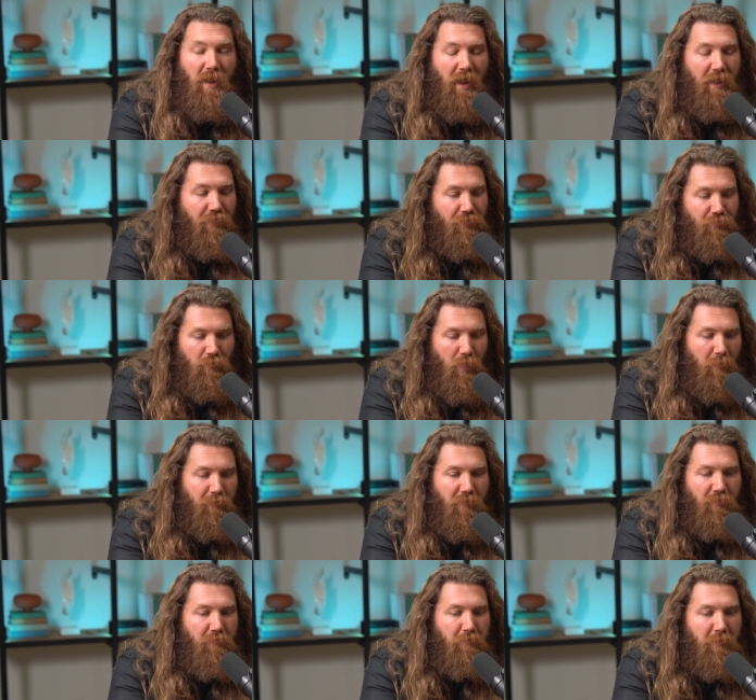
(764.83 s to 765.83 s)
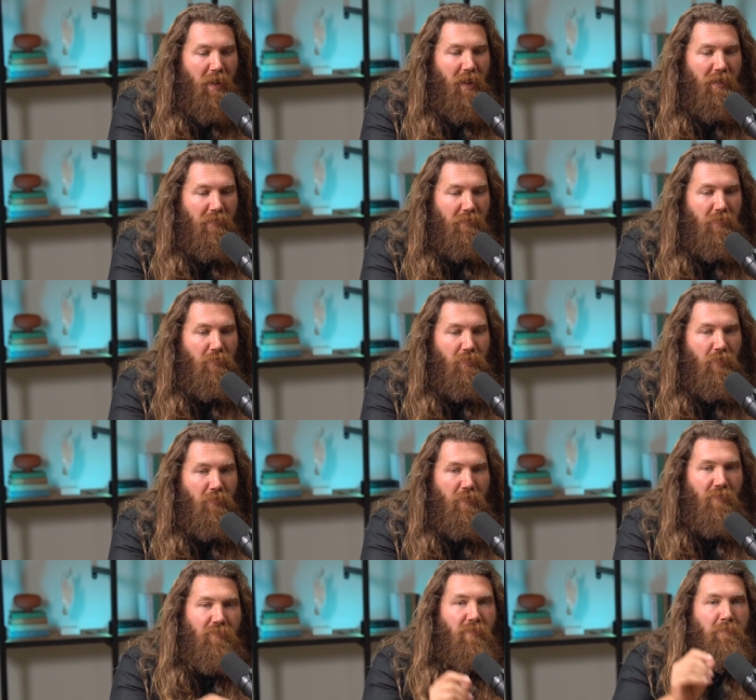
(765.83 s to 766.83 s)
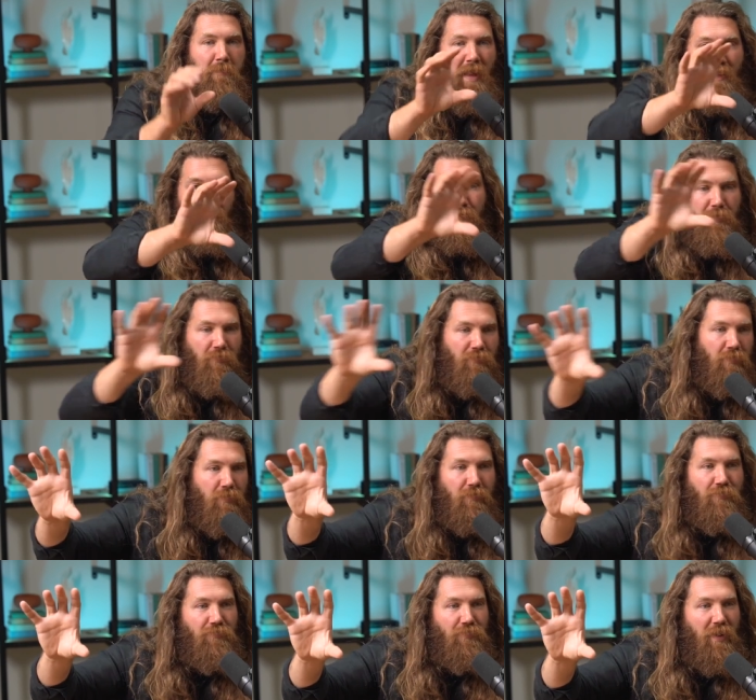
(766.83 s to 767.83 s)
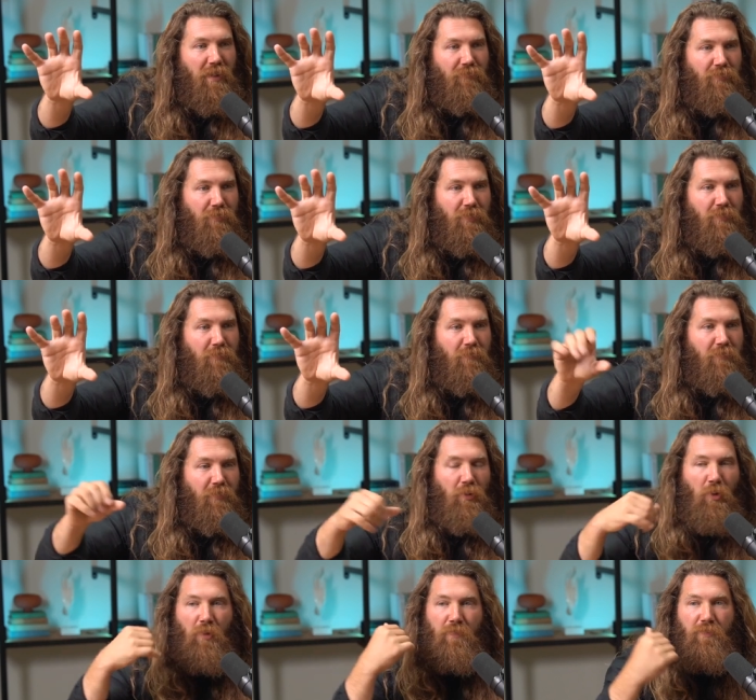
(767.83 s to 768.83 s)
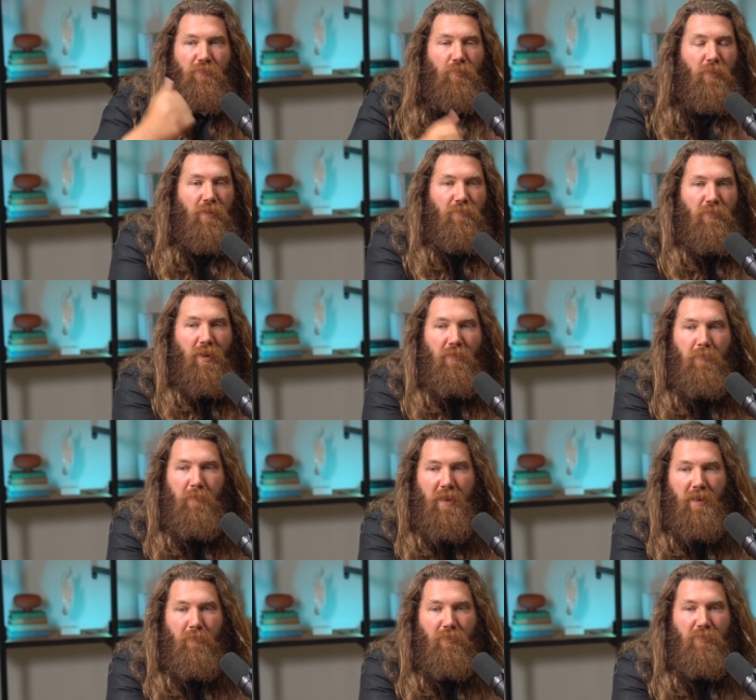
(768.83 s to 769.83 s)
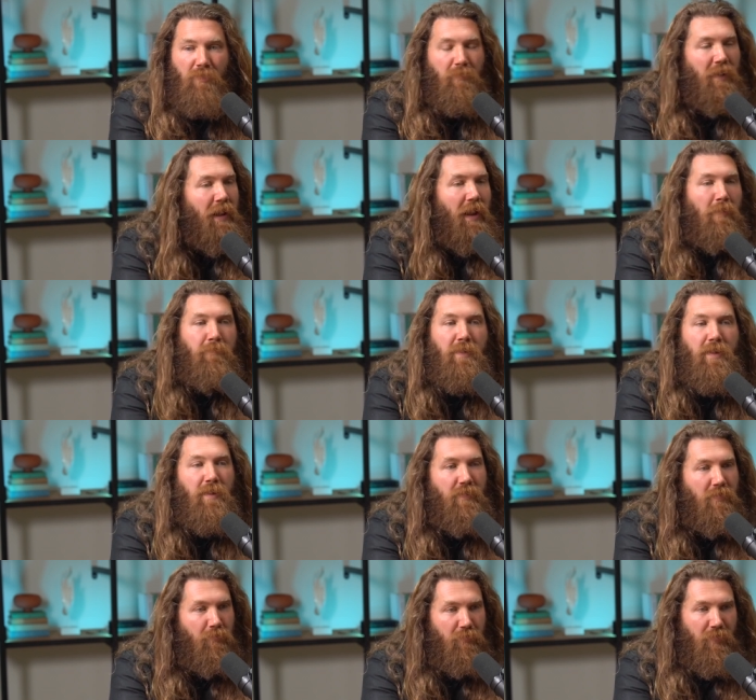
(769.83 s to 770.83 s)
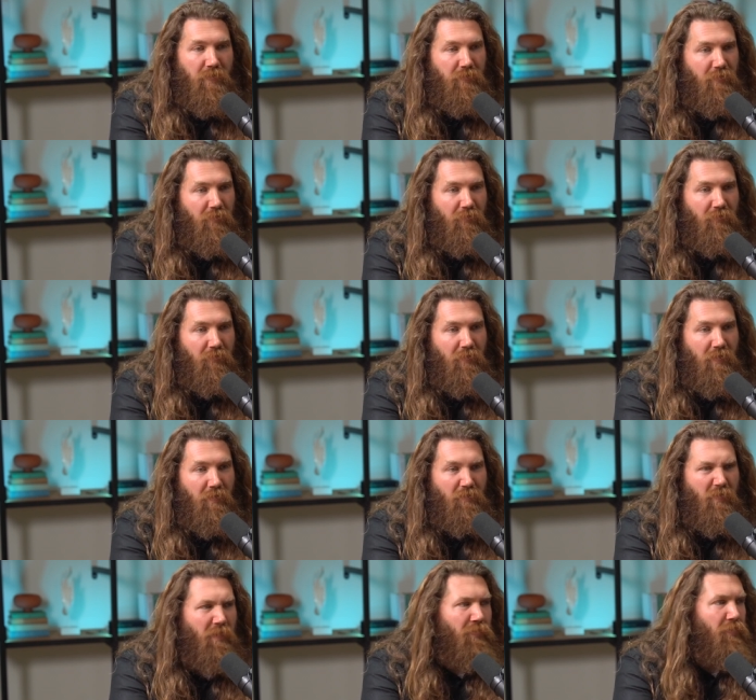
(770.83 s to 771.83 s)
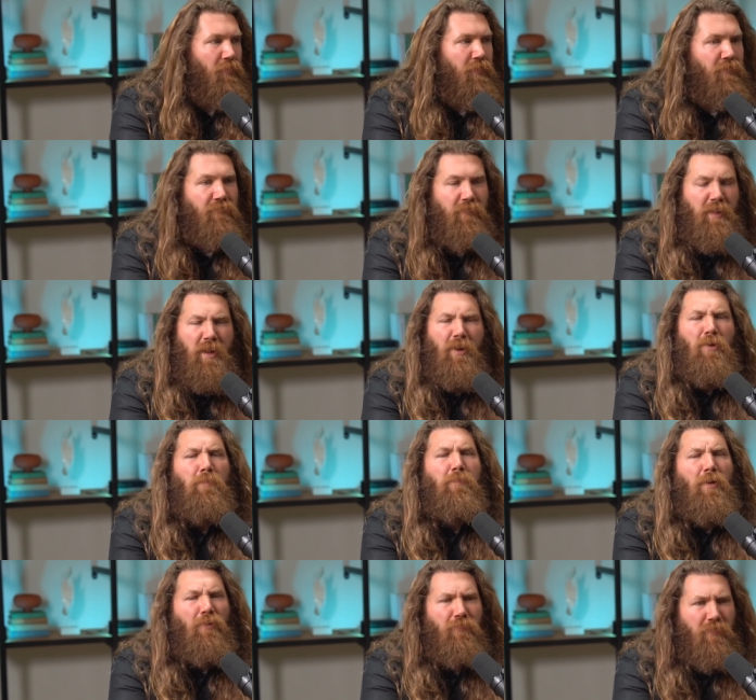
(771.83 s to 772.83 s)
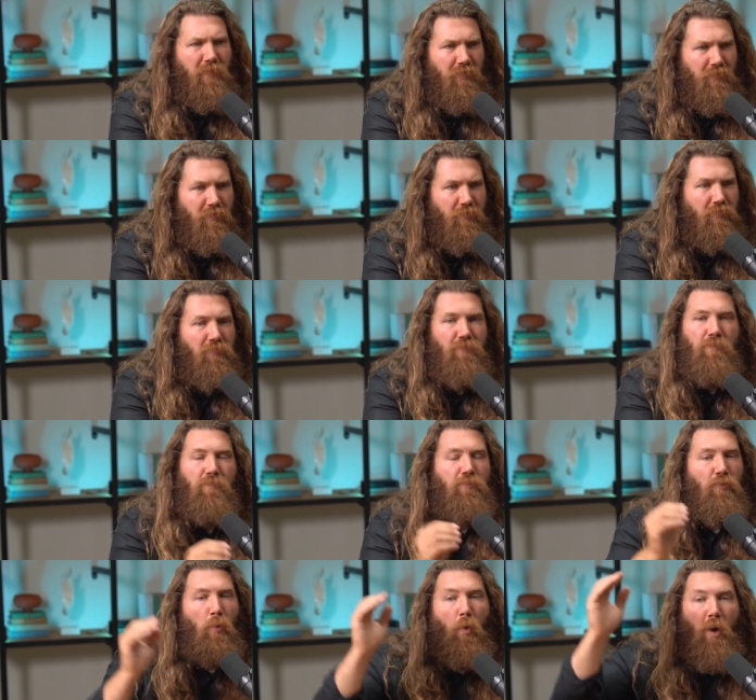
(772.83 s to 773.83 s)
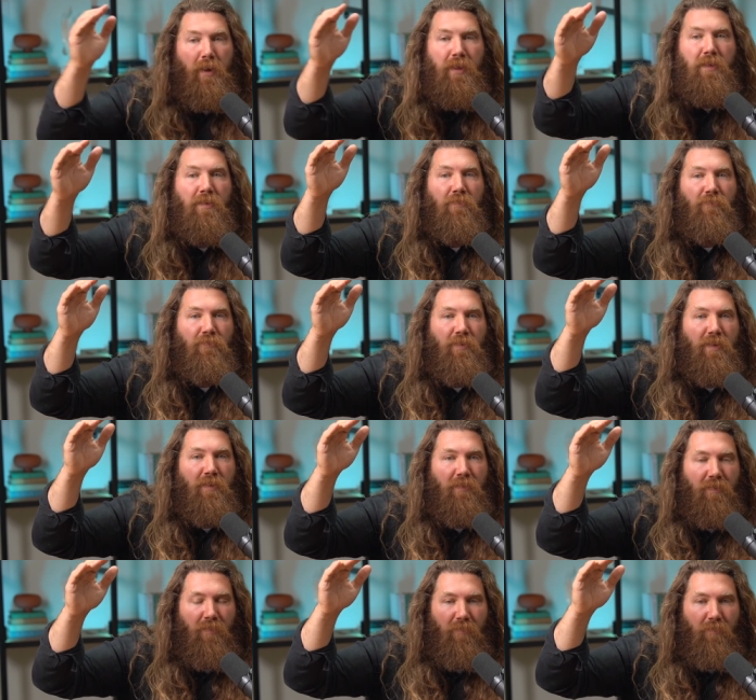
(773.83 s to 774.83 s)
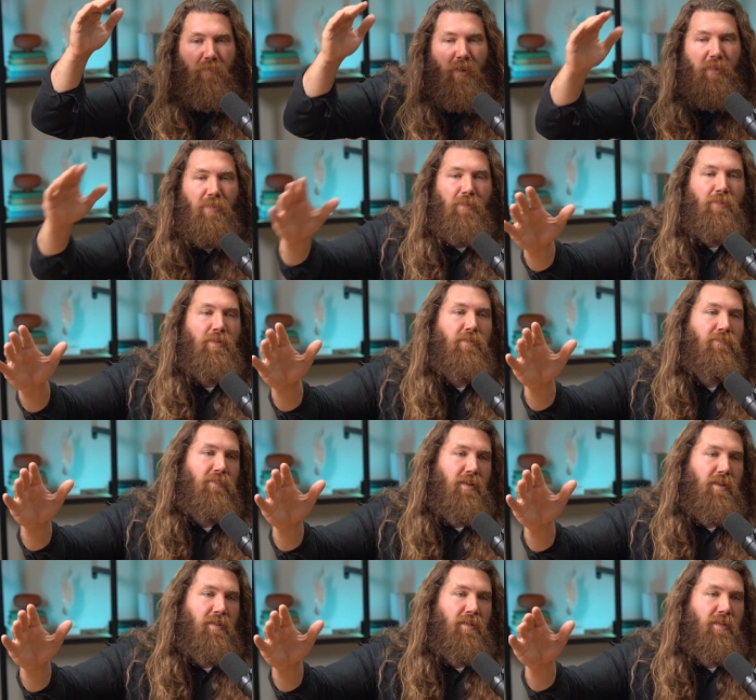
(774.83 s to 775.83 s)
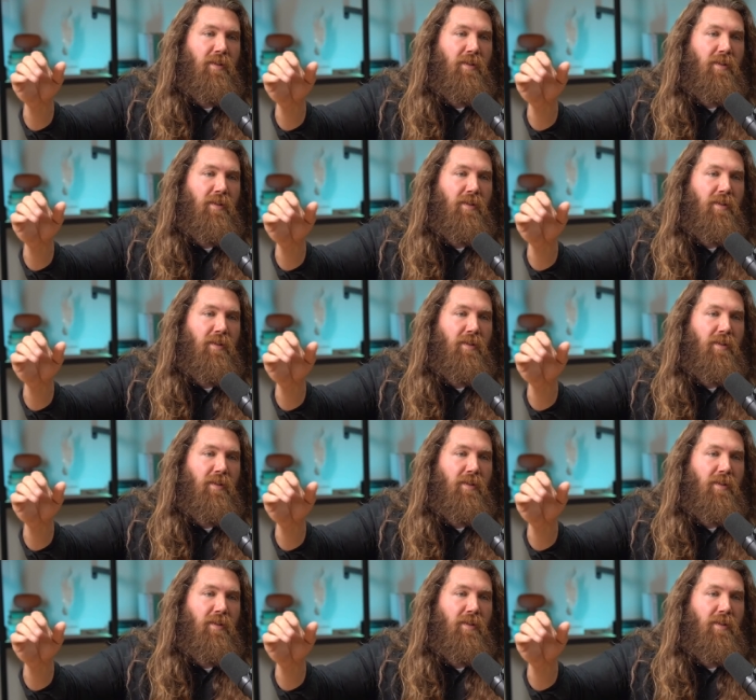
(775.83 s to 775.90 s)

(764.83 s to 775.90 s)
I threw up this mock logo that said Malibu's newest drive through called this 24 hour banner printer. I'm like, how big can you print this? And he's like, 30 feet. I go, perfect. It was 20 feet by 30 feet.